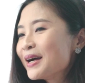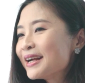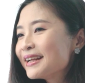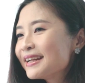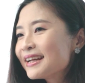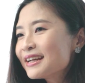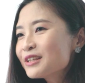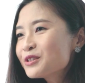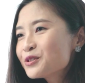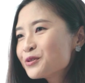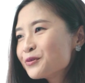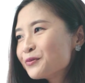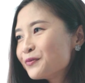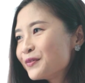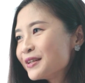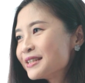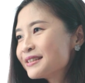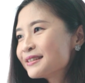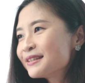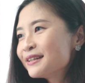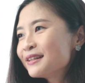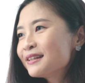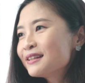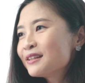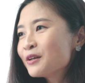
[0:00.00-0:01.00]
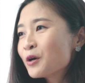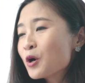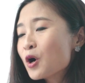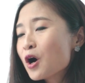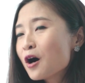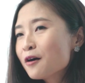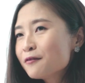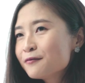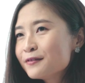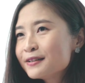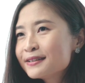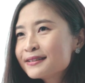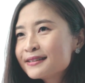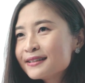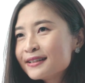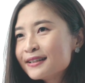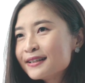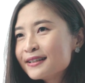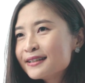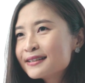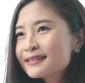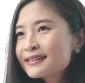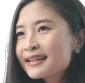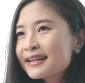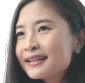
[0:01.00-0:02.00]
I get to visit the
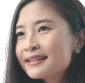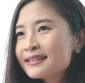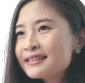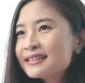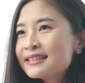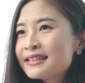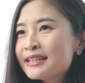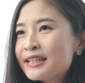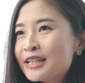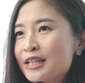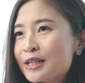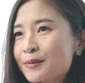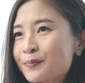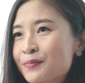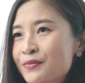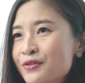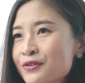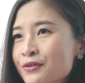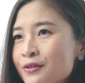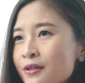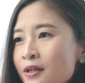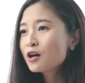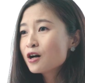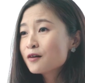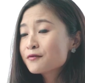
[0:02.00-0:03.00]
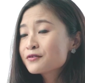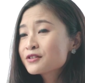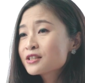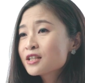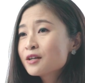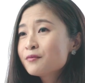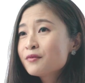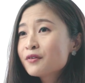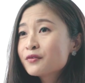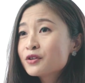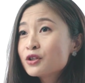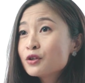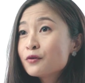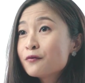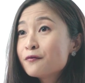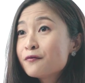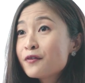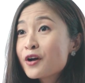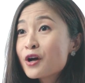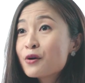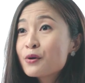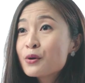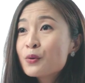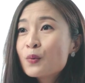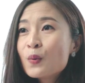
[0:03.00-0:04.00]
offices and teams of some of the
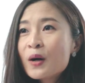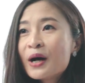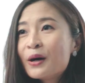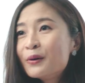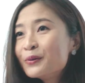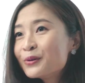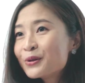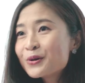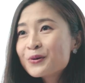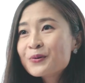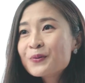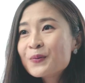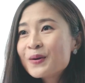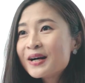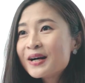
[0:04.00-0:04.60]
very well-known